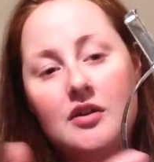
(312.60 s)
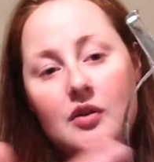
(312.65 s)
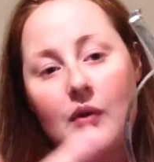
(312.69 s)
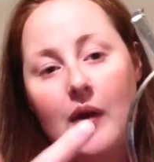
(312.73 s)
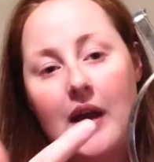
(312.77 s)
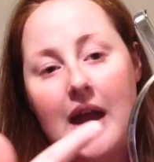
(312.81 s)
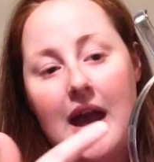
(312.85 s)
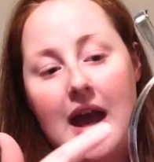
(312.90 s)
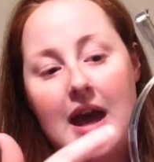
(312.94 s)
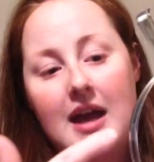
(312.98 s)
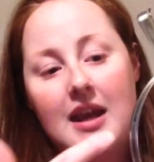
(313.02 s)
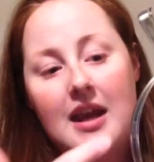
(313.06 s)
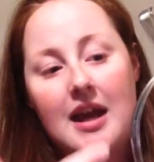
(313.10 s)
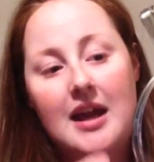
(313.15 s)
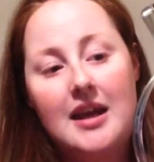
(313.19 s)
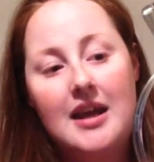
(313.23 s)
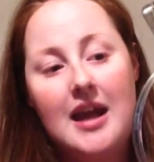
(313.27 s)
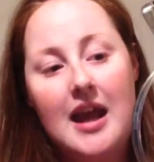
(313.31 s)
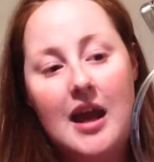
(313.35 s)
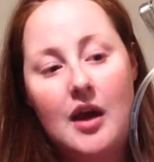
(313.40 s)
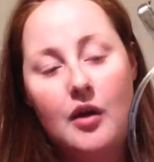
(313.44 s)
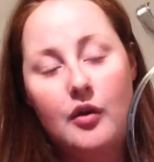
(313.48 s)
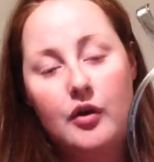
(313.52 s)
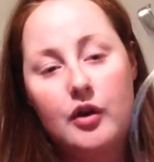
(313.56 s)
I had an
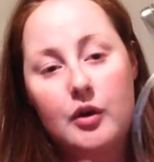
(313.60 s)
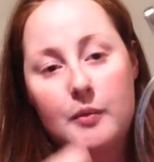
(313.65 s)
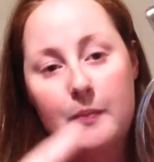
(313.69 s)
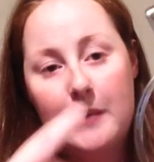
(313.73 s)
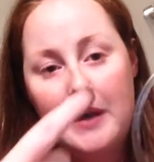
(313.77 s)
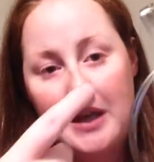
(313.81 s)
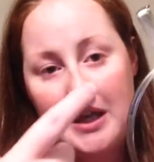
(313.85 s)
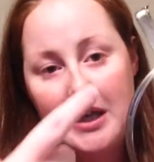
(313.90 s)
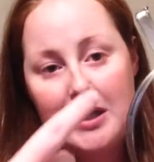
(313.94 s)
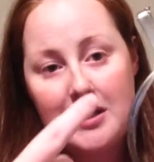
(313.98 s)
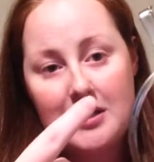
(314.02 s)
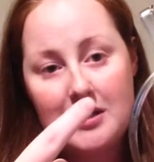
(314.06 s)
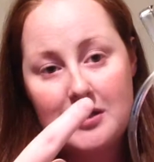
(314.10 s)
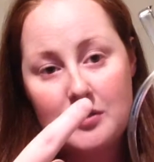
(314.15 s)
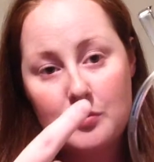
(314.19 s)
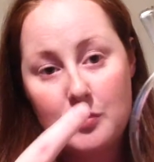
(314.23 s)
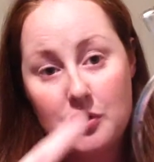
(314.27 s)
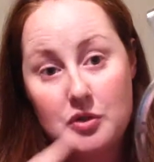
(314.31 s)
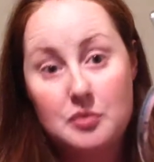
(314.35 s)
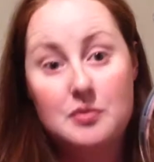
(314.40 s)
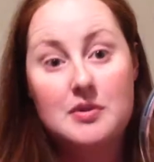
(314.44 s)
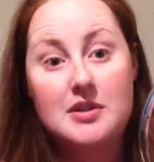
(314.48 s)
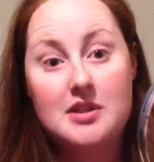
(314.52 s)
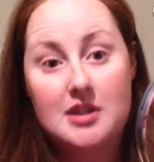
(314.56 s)
outer piece,
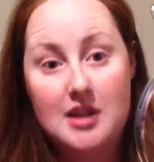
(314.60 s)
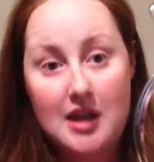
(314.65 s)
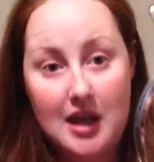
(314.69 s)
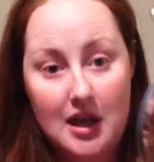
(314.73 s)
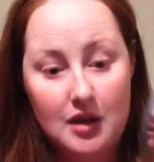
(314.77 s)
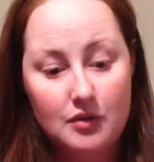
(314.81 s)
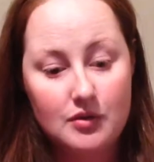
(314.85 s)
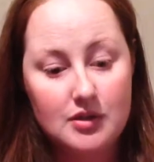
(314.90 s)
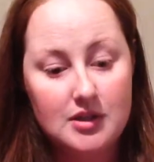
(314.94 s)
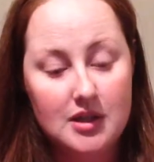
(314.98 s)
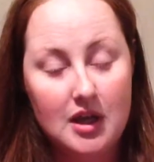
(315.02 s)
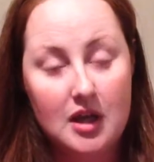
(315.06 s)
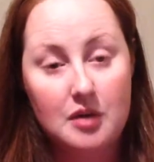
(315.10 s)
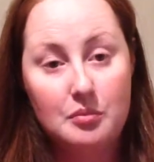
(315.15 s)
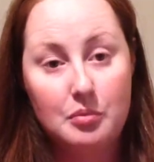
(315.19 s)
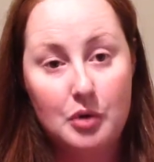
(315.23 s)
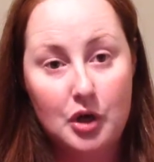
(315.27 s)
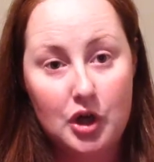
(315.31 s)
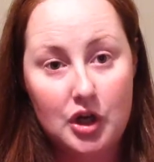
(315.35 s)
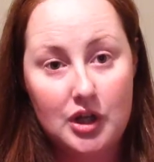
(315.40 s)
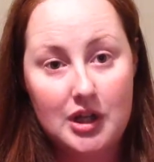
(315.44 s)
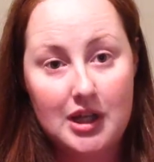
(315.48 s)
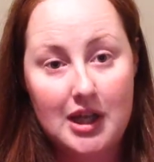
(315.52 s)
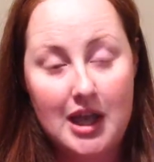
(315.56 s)
which was the outside
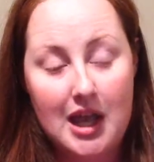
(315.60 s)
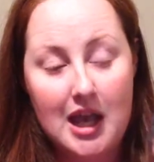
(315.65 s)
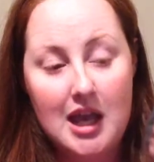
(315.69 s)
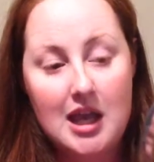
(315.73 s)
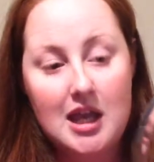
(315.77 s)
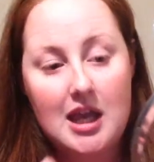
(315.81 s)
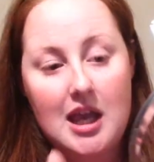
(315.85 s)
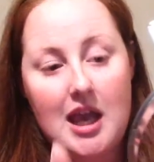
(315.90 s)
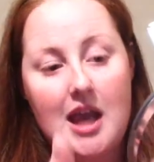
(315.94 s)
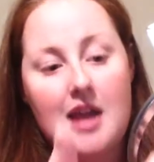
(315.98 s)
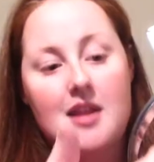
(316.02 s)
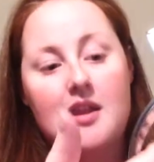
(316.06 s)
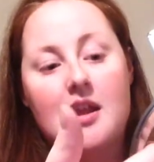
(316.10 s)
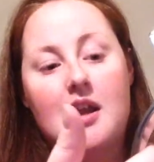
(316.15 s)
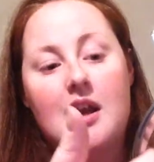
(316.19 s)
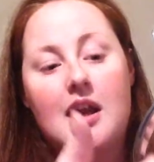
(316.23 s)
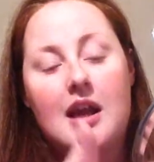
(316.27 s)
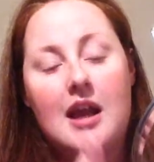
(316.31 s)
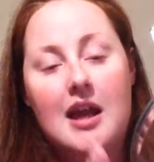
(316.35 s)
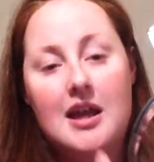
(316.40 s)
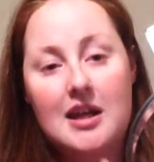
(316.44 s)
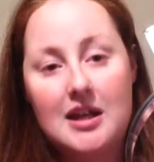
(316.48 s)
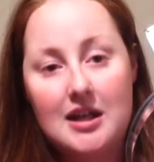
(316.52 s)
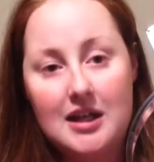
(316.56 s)
part of the cake, and then I
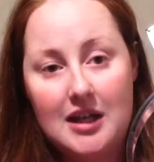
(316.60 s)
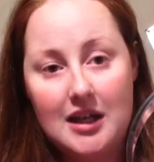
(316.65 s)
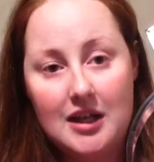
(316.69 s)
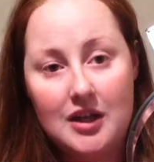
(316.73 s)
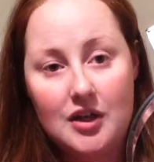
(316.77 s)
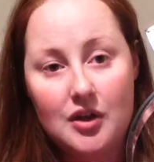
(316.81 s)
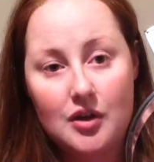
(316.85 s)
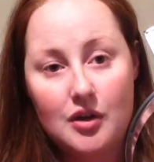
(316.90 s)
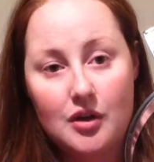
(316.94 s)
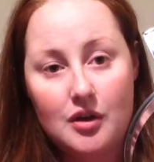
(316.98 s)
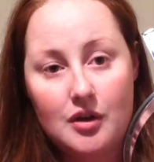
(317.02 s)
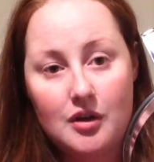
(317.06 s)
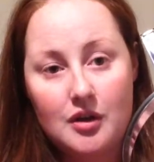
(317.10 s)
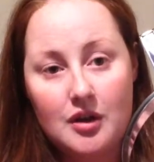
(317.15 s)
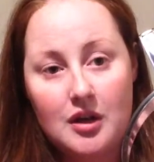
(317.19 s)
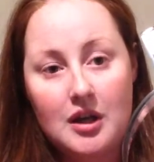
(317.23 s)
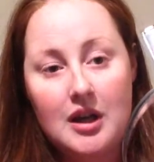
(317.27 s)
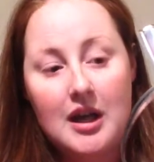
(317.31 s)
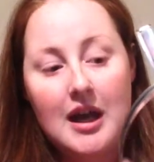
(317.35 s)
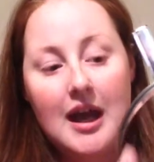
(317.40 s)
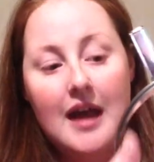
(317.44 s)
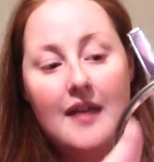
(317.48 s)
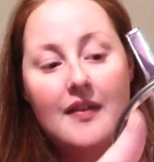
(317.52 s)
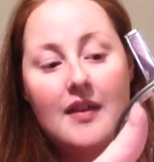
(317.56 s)
had an inner,
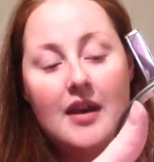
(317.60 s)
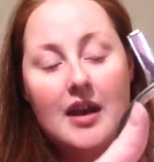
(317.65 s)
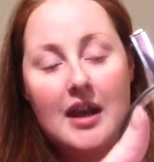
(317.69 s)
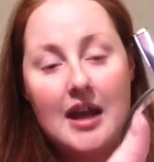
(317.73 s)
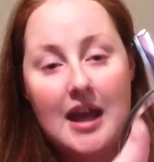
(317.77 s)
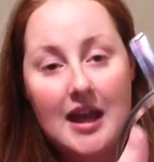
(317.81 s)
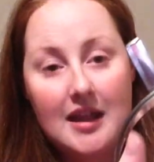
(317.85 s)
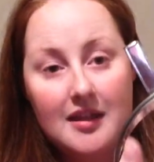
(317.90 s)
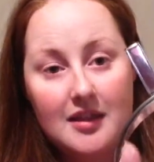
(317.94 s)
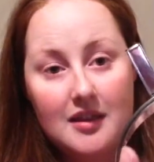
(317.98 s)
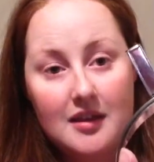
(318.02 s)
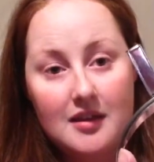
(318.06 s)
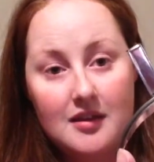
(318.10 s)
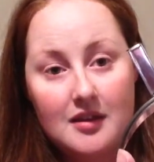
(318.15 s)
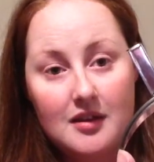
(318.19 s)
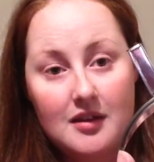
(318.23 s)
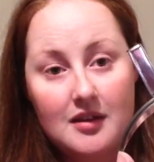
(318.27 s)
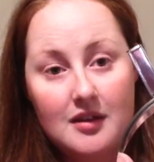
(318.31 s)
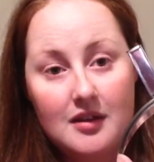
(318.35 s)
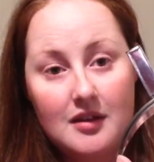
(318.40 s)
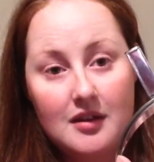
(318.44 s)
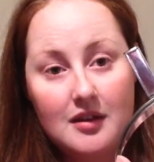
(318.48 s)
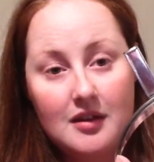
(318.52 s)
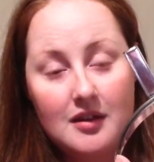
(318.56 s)
and then I had the
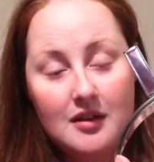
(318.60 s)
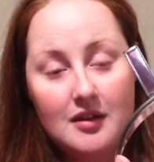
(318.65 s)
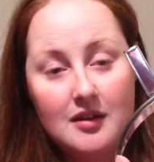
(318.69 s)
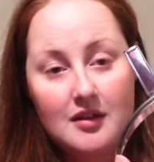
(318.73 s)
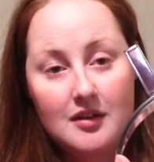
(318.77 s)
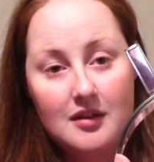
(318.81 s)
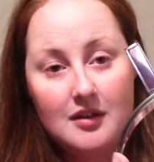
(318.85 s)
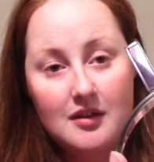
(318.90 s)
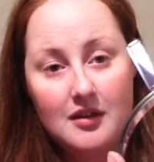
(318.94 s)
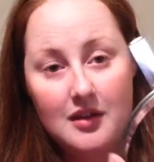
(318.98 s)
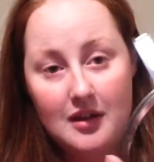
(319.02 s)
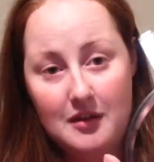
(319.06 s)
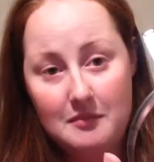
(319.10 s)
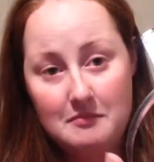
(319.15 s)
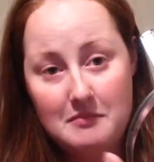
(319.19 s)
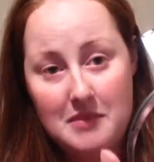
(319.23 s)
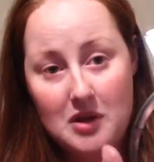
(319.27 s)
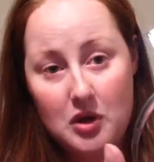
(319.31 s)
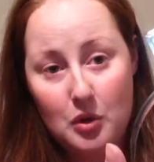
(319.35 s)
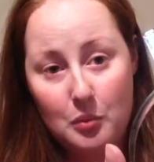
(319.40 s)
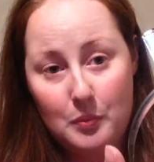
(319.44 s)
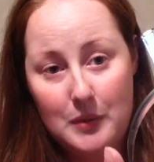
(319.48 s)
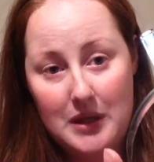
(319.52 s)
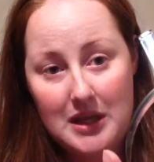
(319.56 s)

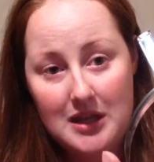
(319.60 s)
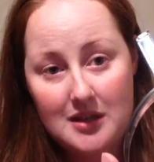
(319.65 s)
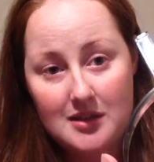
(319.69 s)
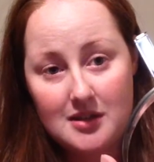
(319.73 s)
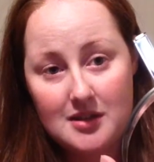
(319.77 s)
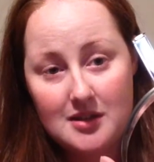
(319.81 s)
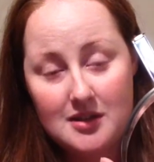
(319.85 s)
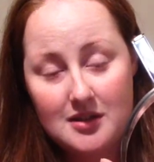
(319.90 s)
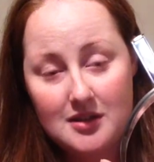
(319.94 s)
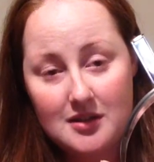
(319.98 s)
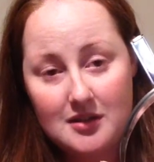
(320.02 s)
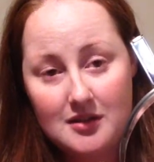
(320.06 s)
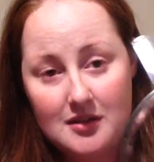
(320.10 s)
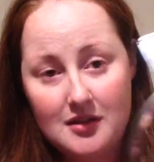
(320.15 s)
middle piece.